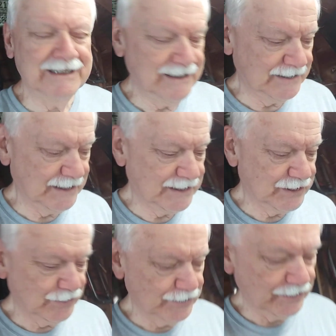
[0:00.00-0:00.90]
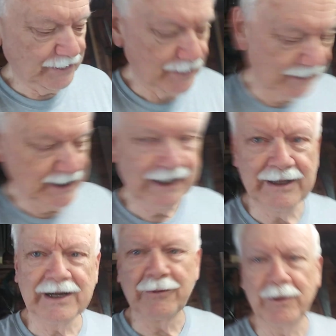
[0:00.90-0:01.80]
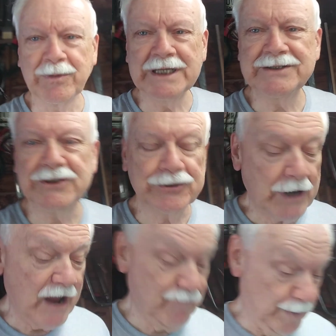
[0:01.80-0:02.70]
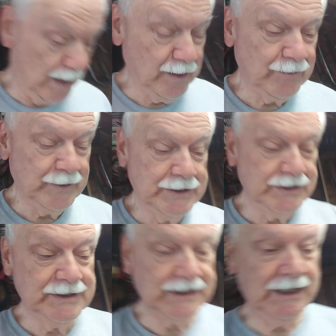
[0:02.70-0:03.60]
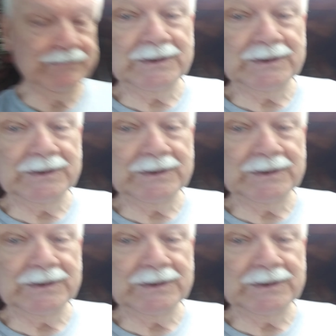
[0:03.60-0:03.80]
I think I told you the other day that I replaced the drive belt, which is, I'm